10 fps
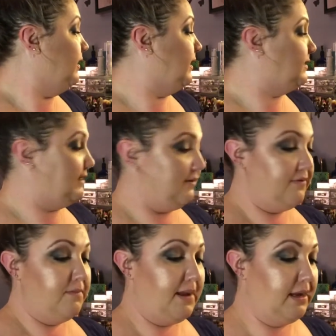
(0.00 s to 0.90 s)
Let's see,
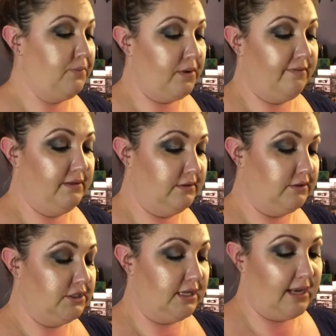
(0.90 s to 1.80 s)
from Makeup
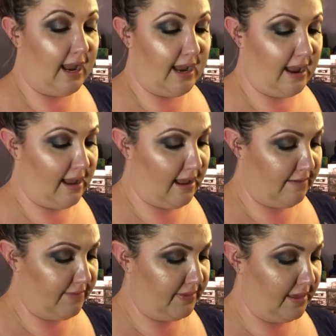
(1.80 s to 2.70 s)
Revolution, I
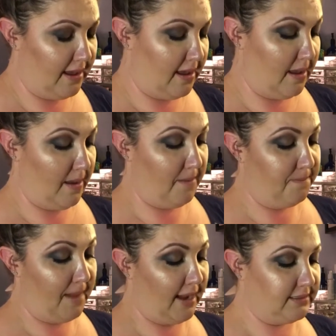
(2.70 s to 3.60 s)
have the
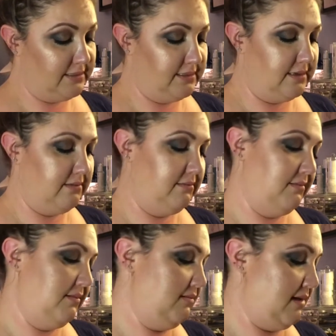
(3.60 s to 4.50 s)

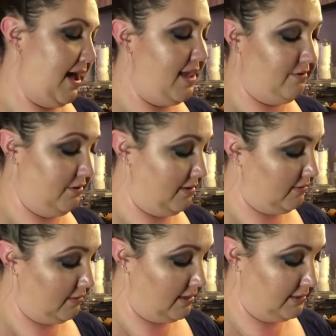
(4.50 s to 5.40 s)
Maxin, I don't
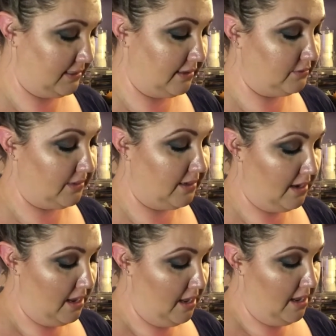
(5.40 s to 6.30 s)
know how to say this one,
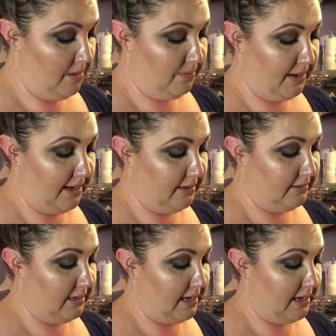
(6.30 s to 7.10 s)
but